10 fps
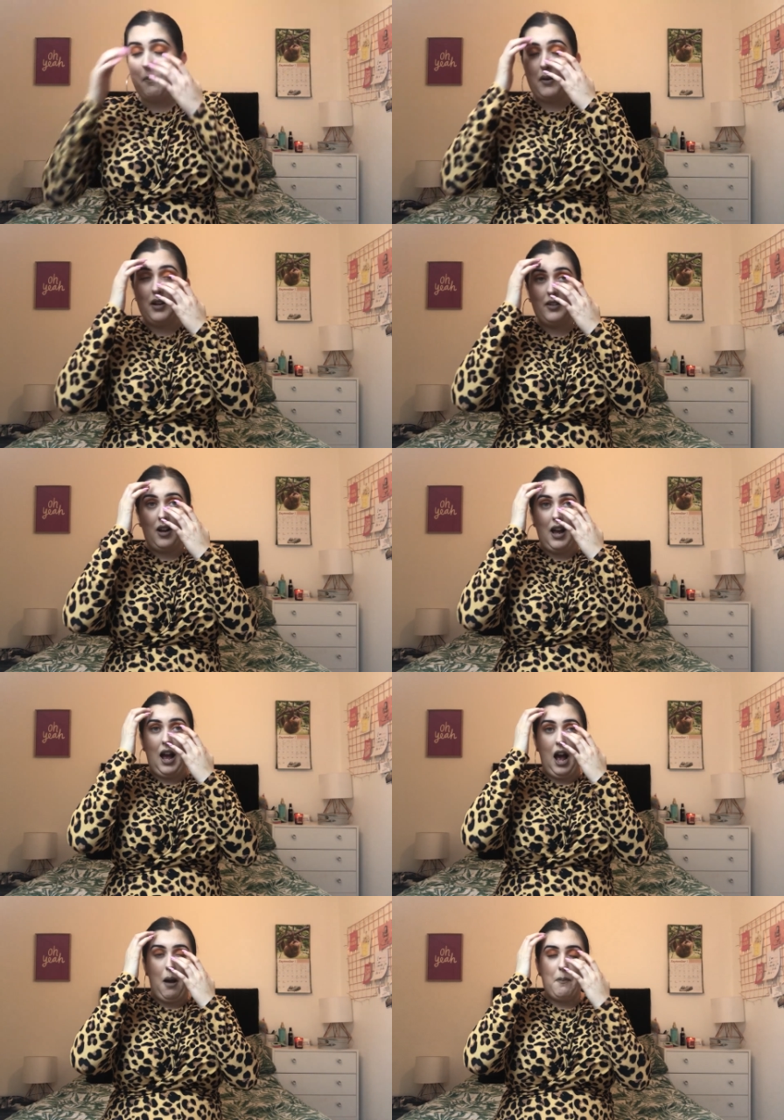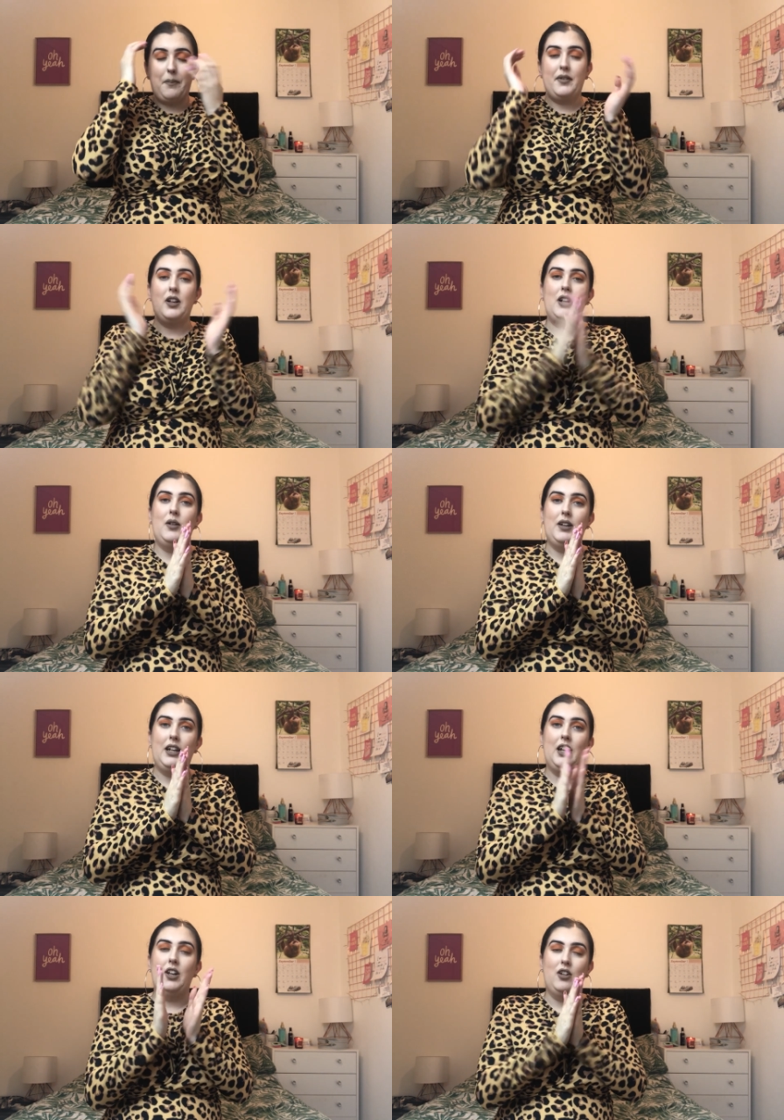But I
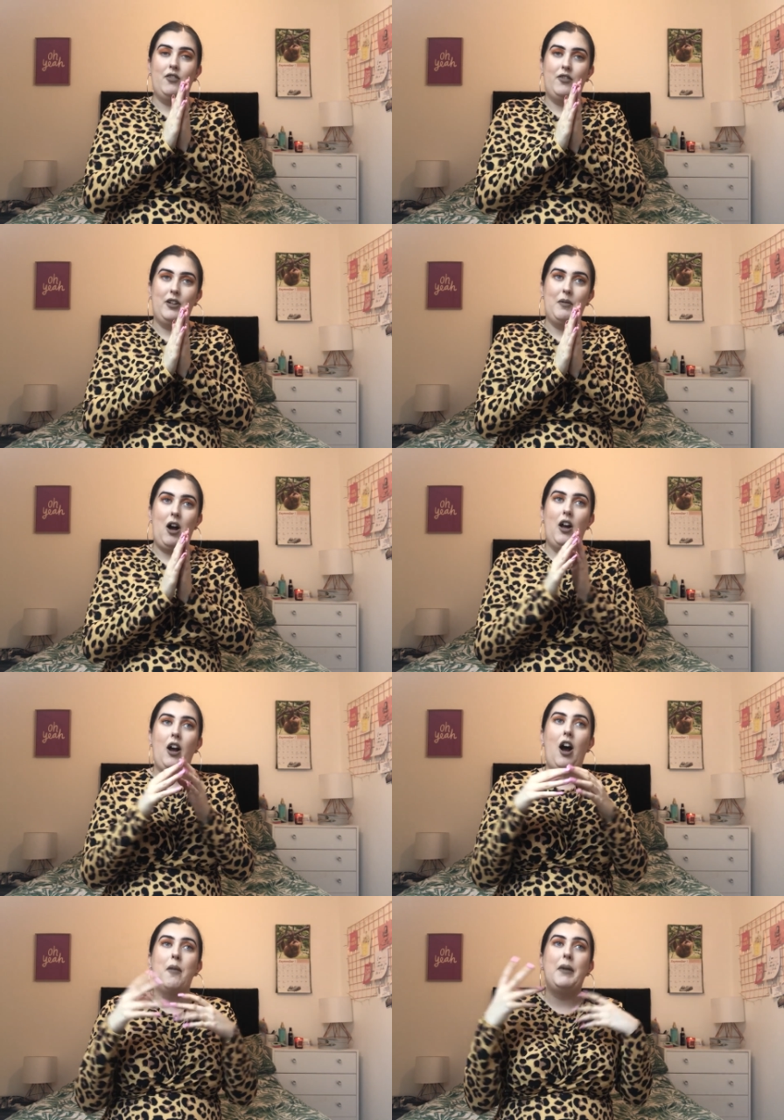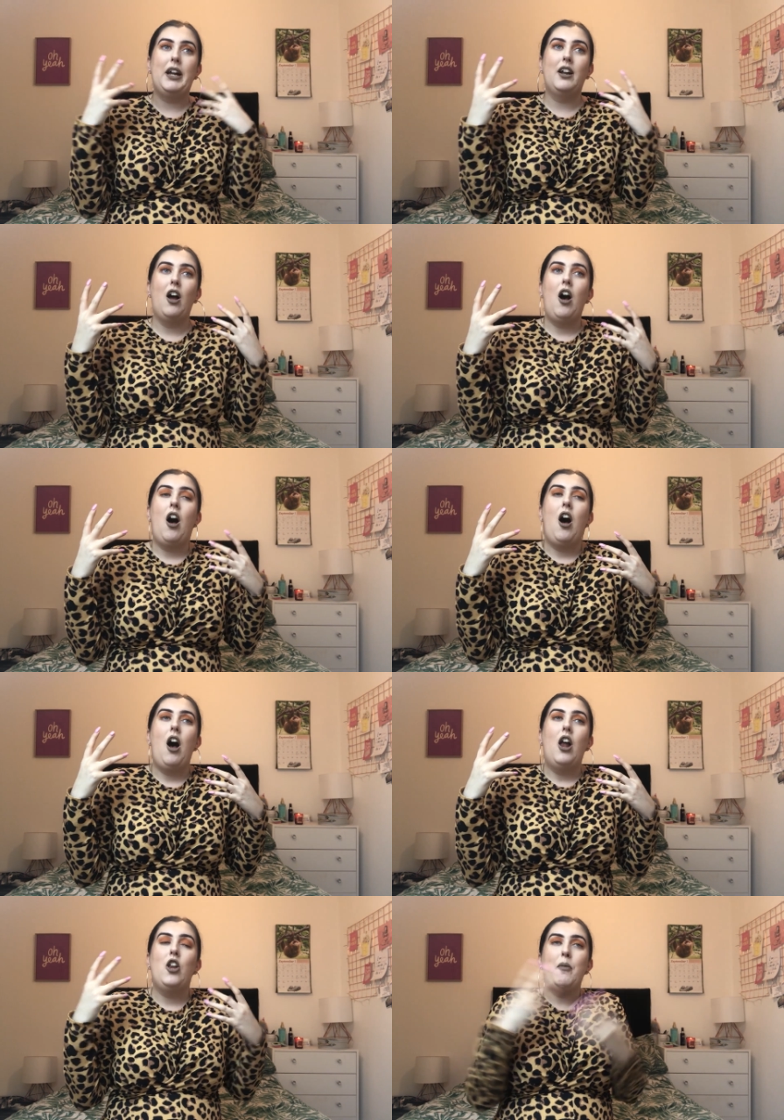absolutely love them. I, I mean,
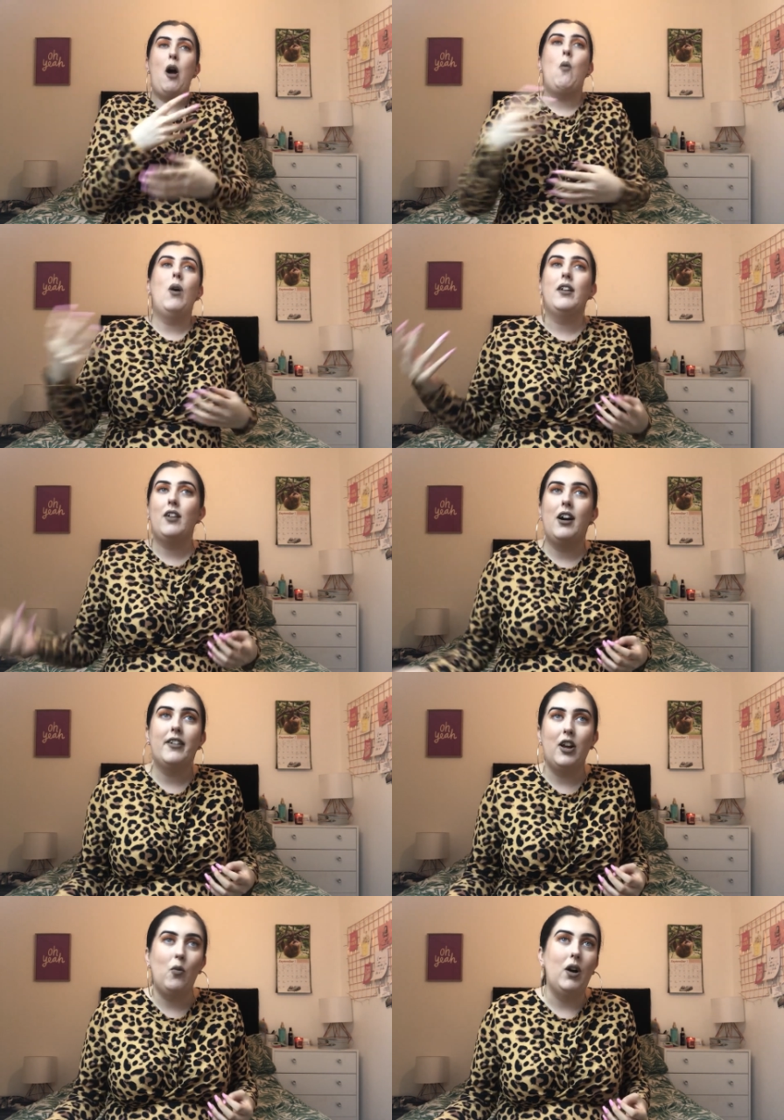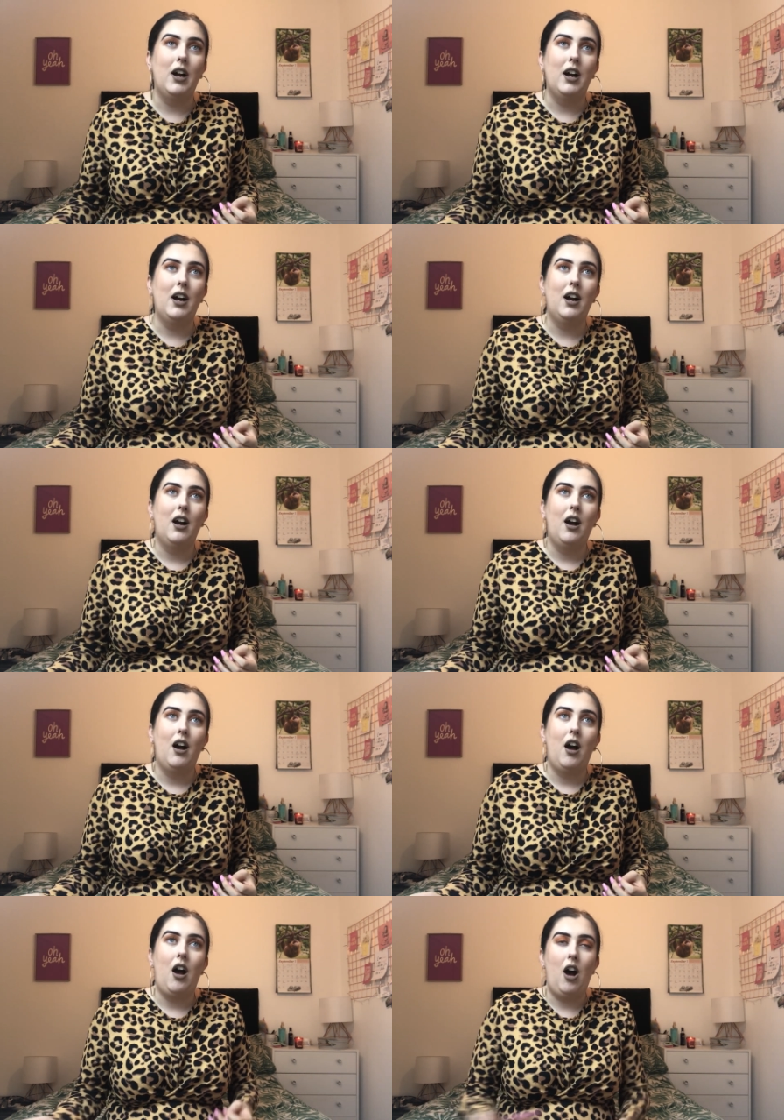no matter what size they were,
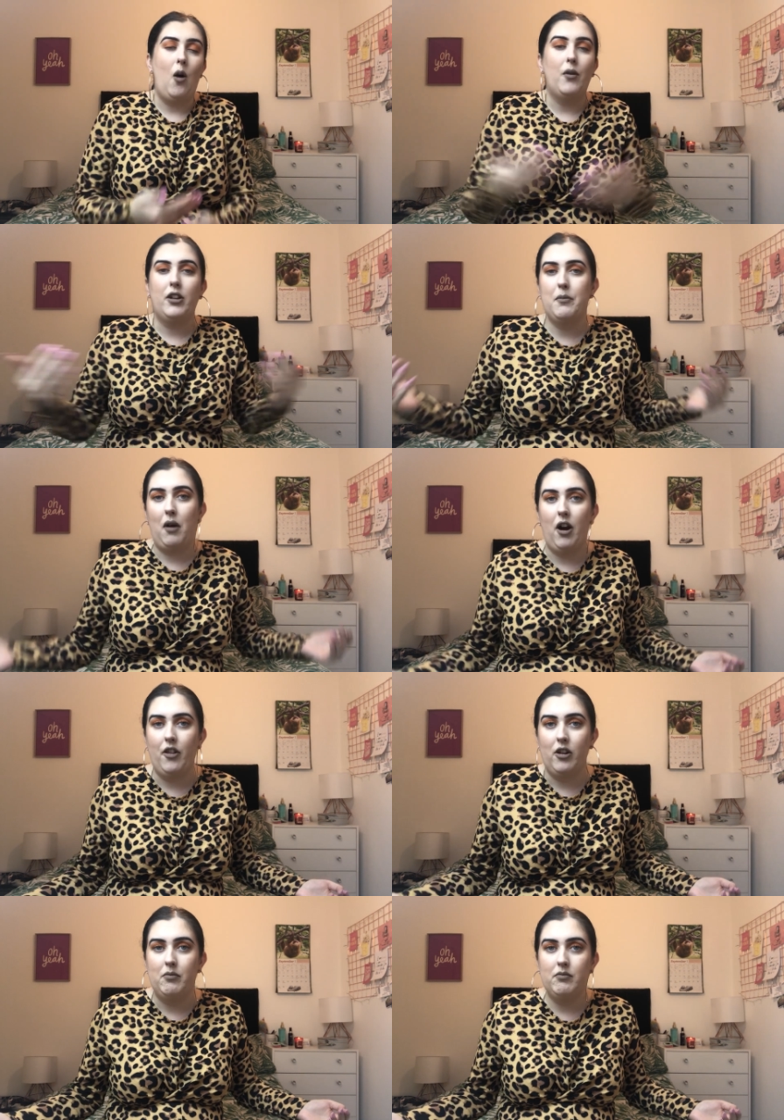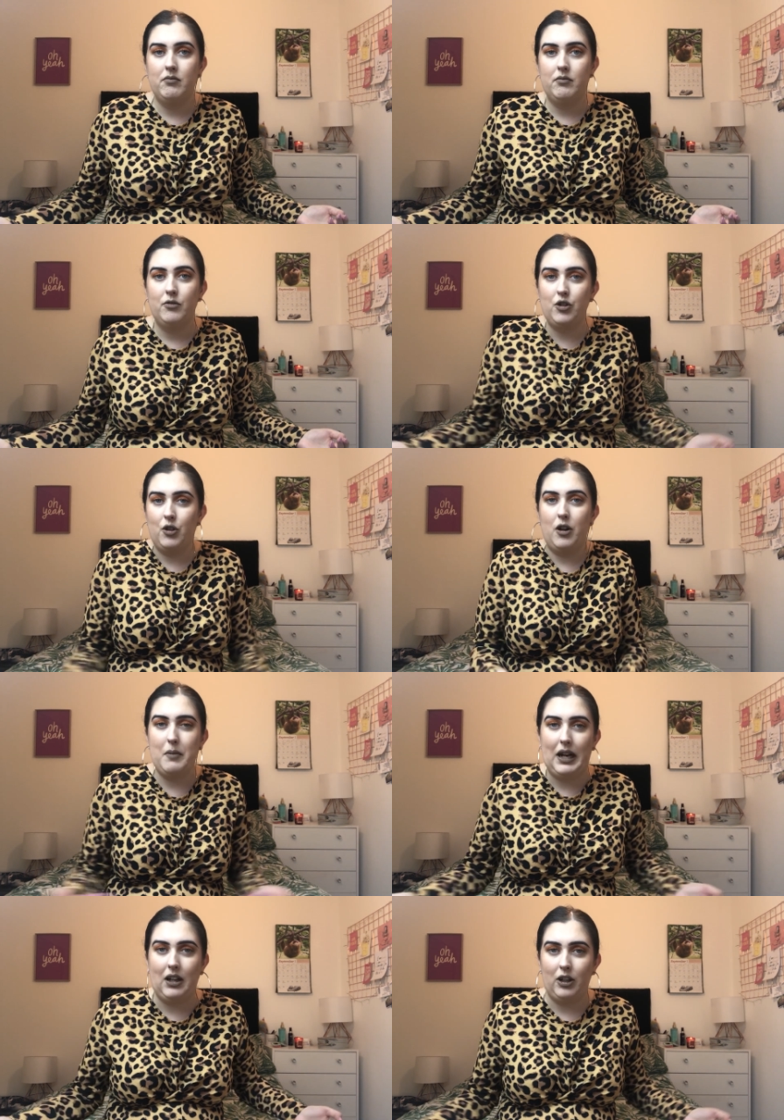I was gonna buy them. Do you know what I
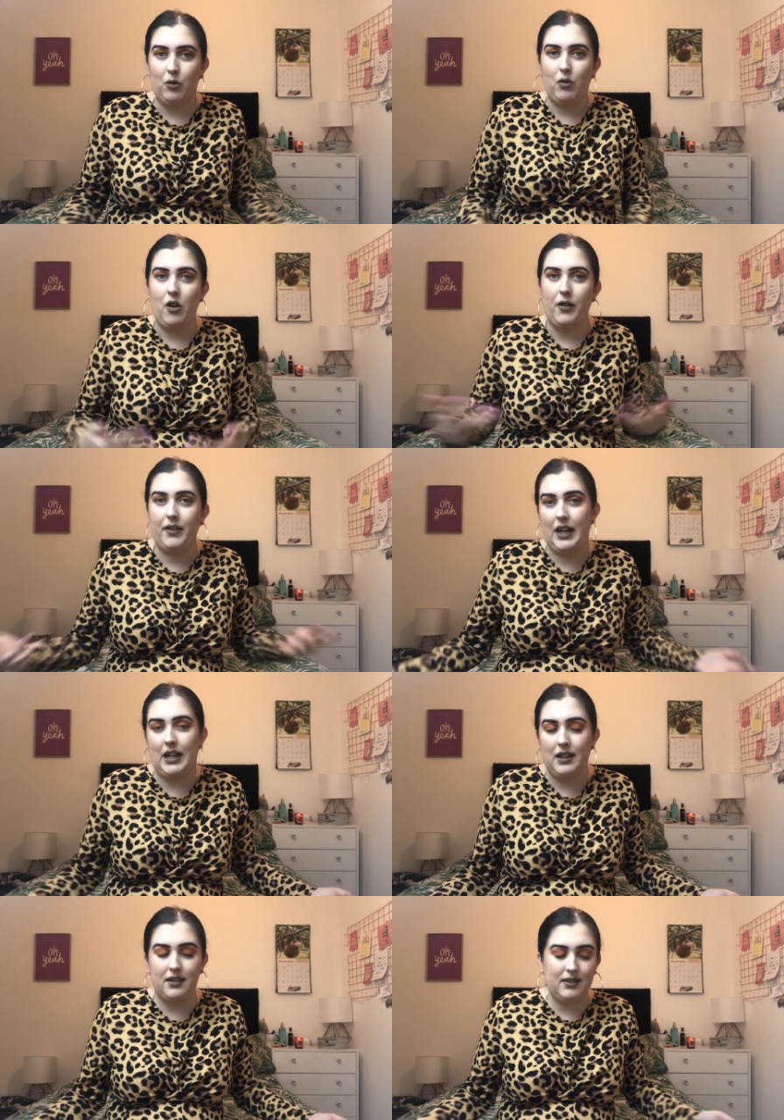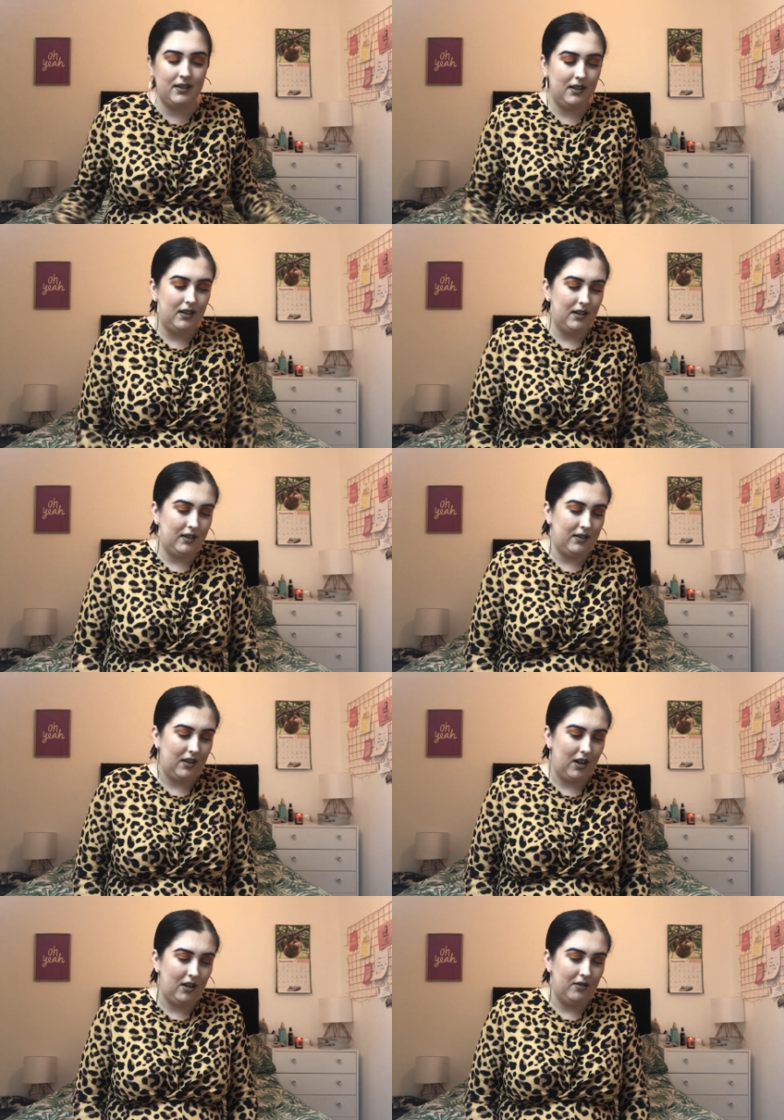mean? Like, it's one of those things.
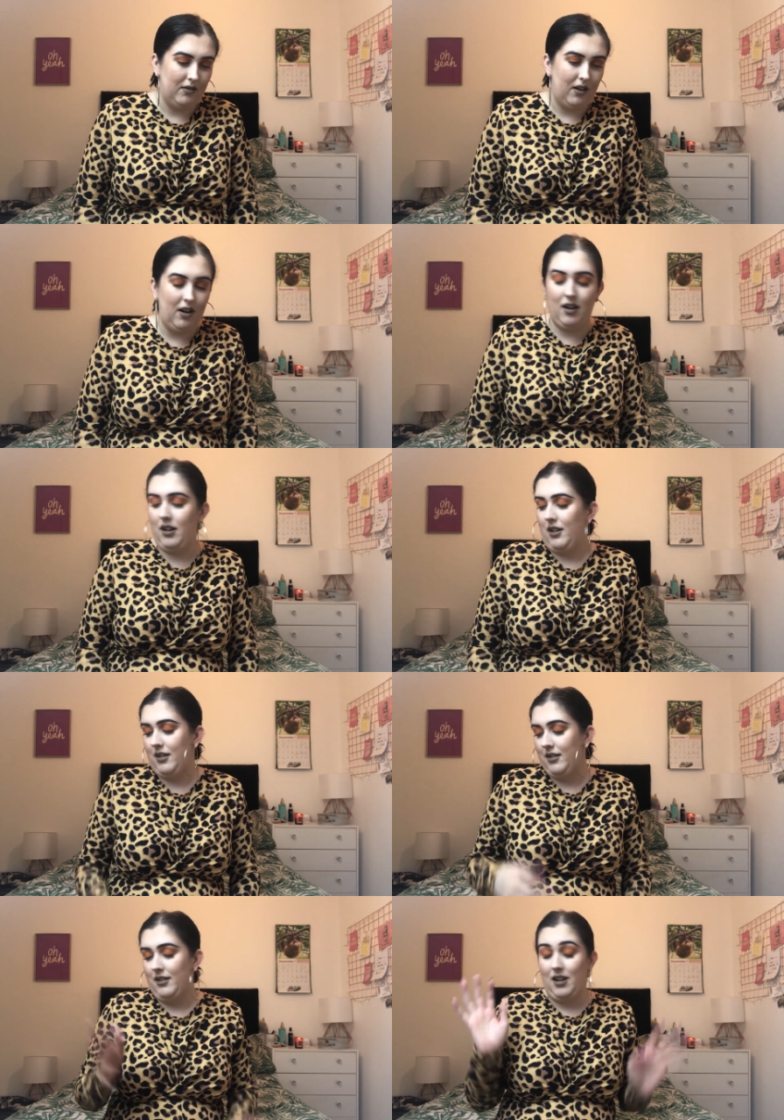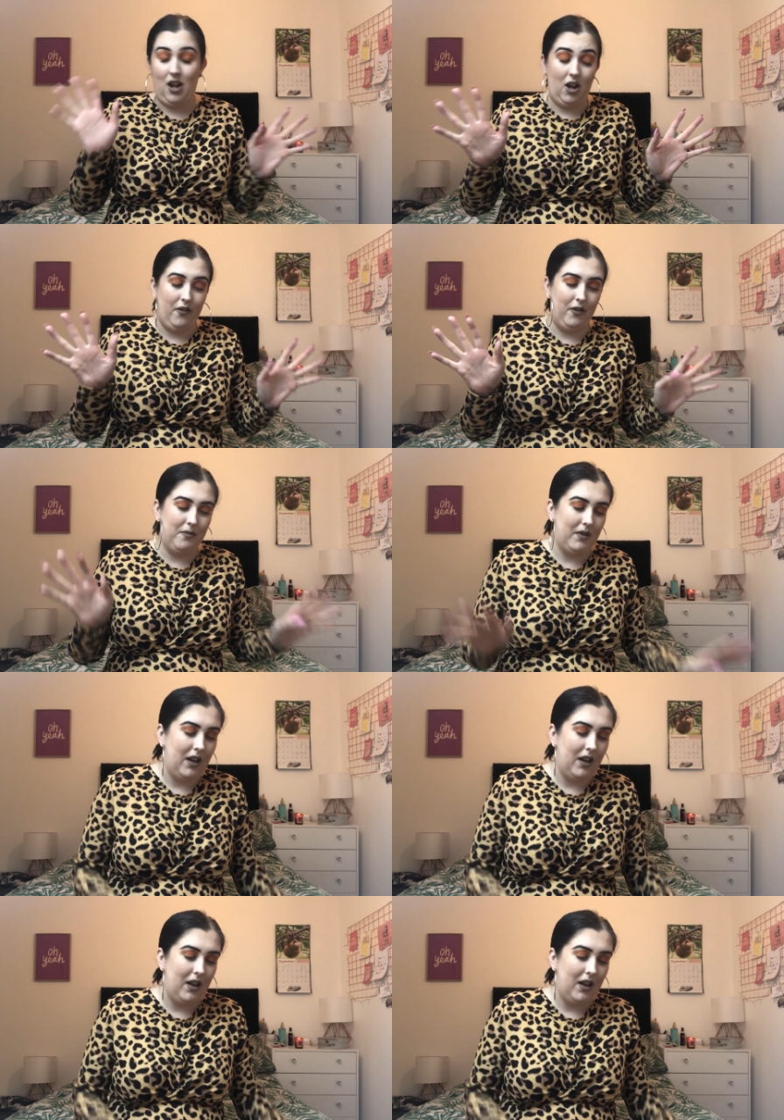So, ah, love them.